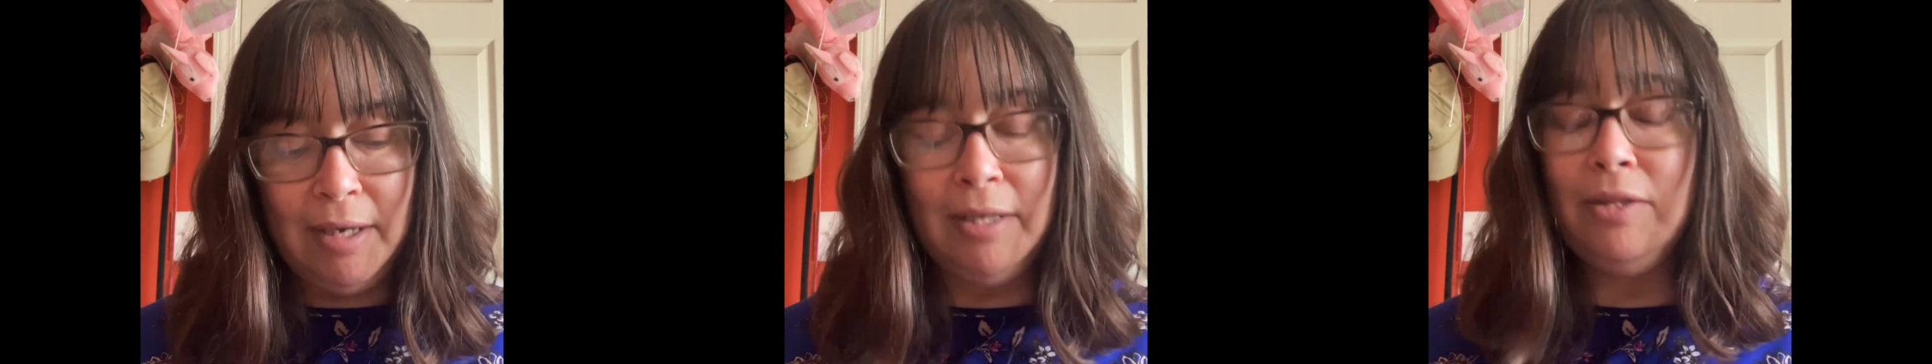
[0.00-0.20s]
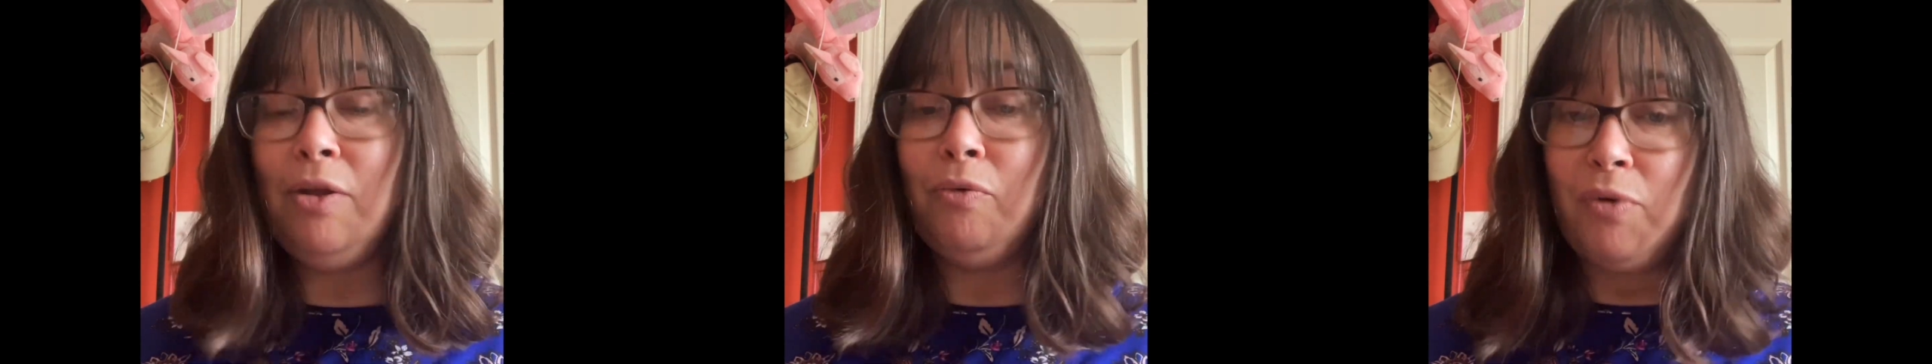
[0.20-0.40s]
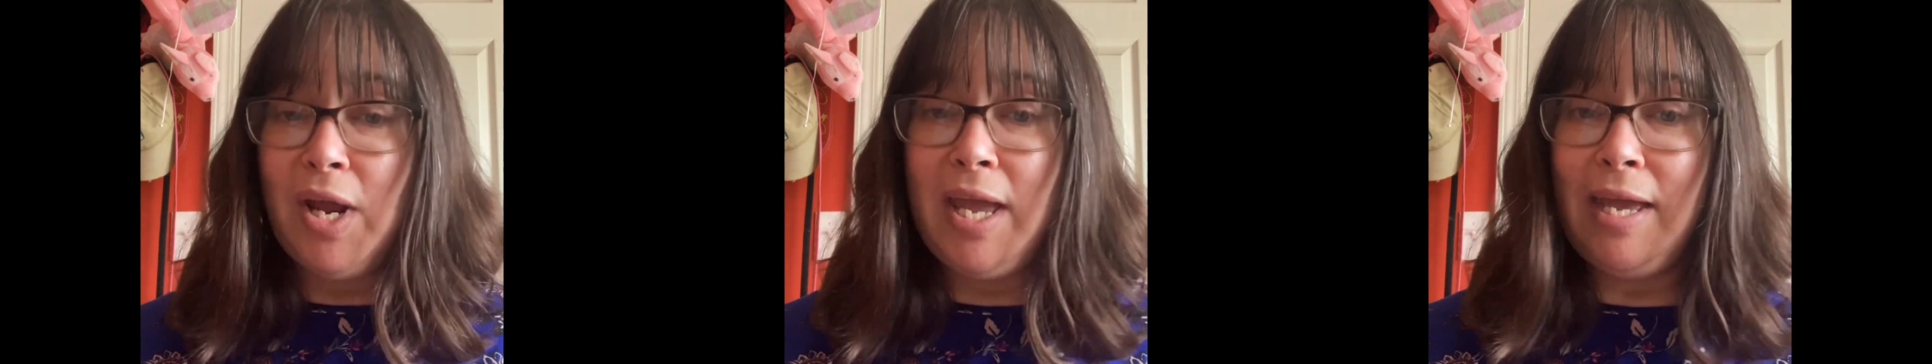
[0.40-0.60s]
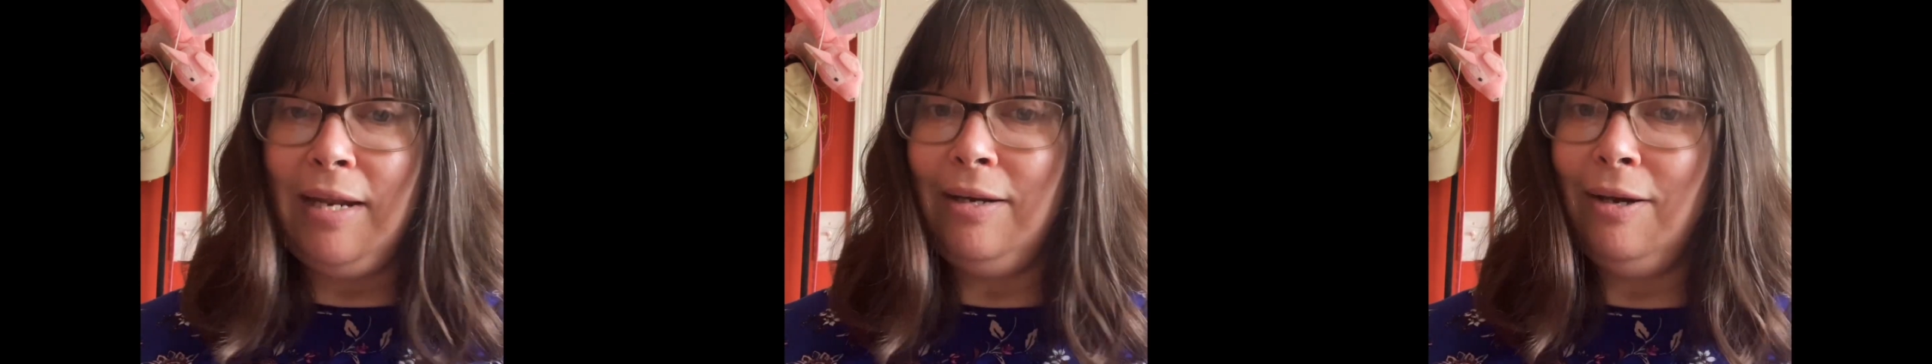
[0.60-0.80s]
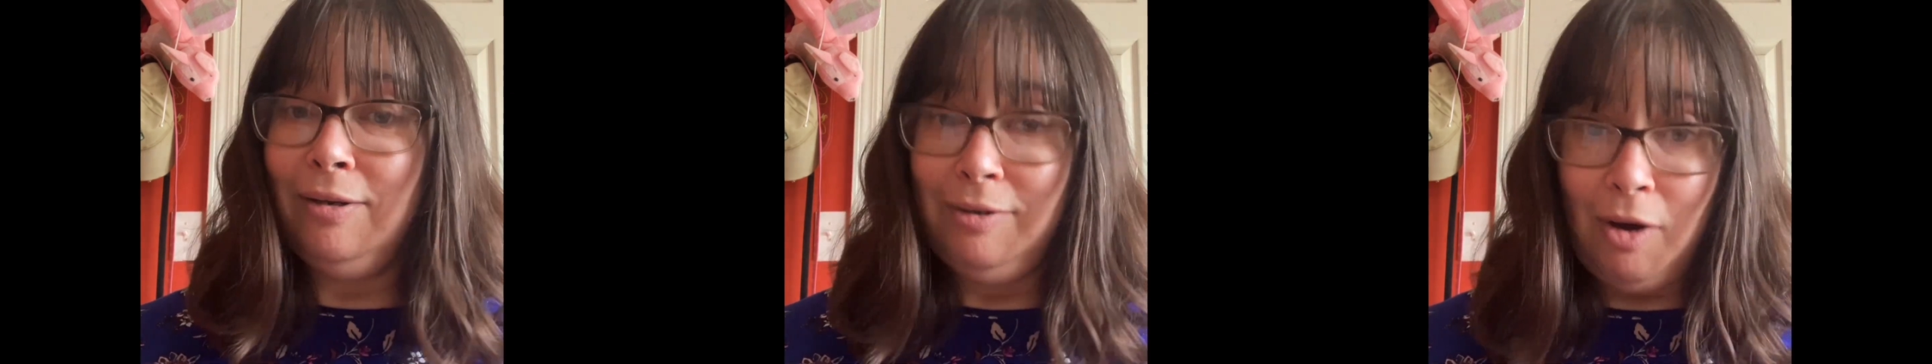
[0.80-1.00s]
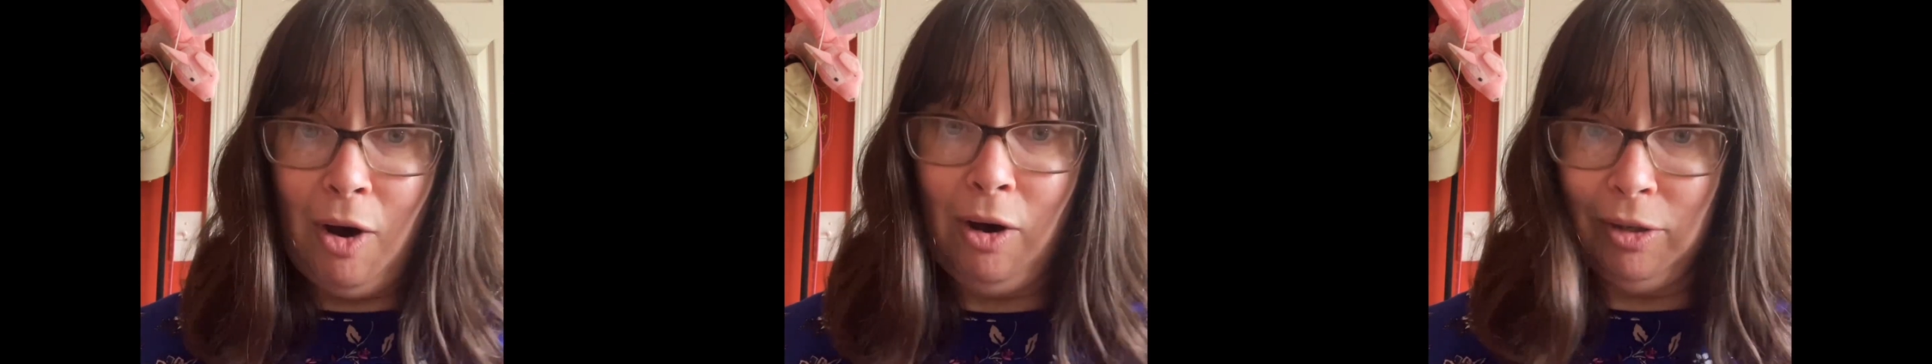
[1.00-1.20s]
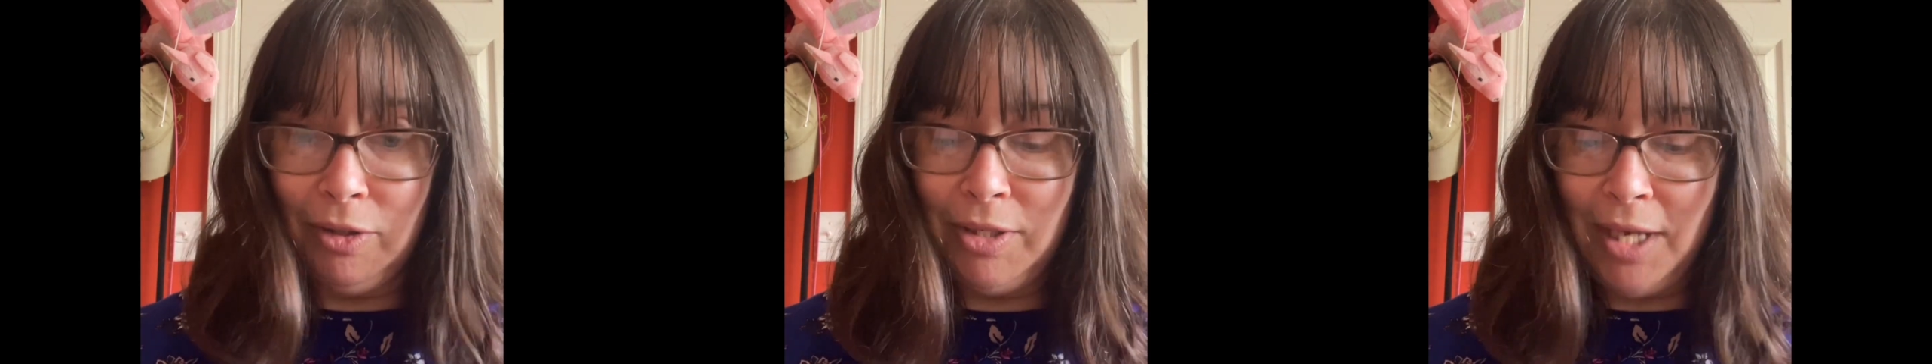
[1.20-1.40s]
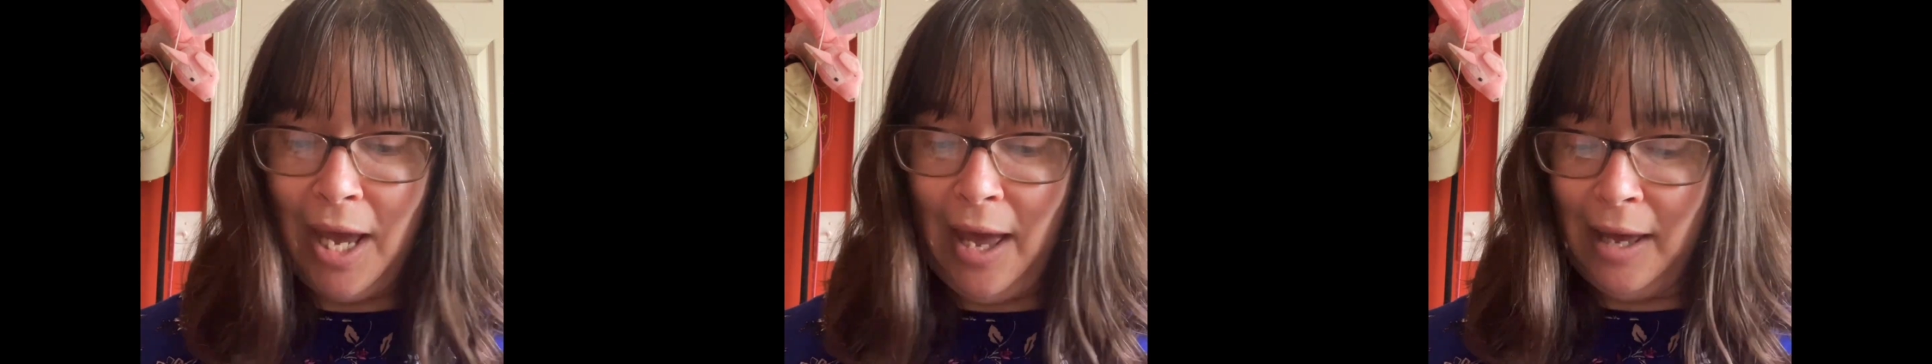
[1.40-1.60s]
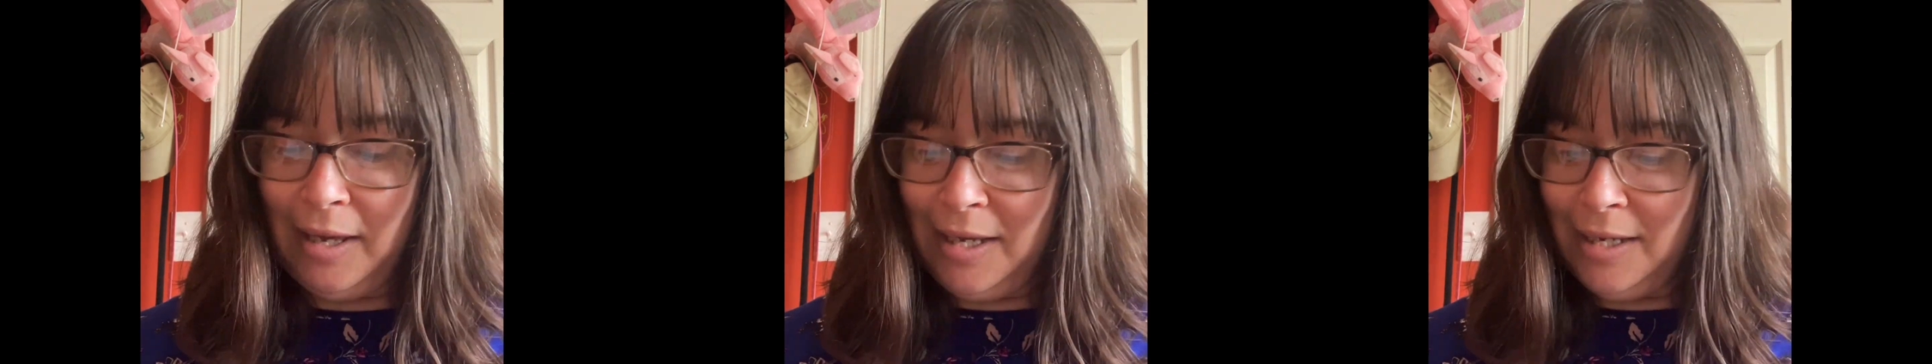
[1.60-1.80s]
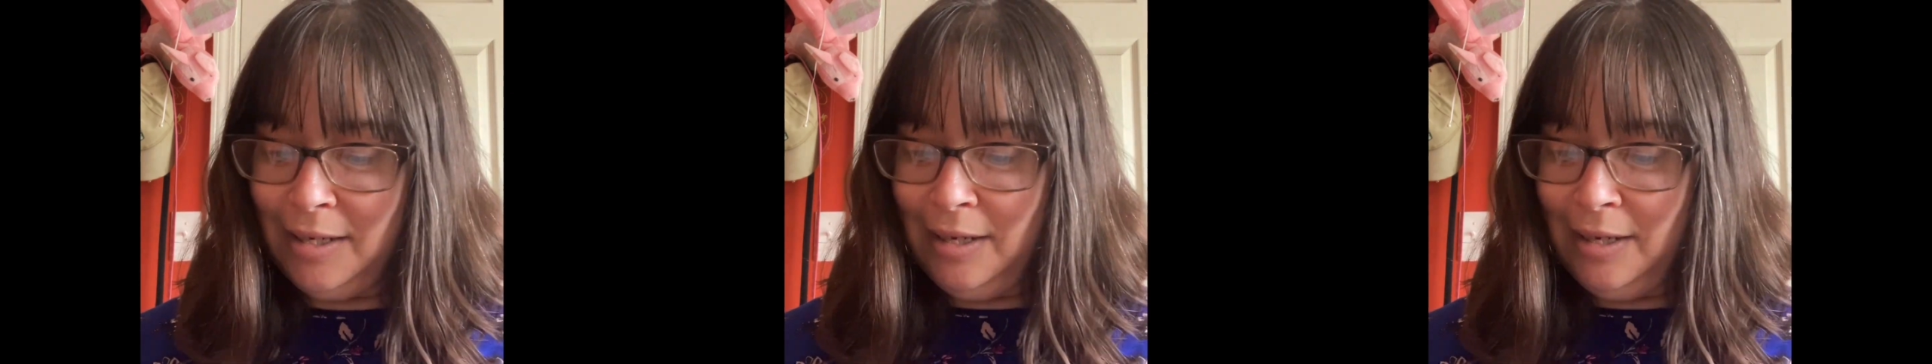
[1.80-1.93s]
in the rain all day.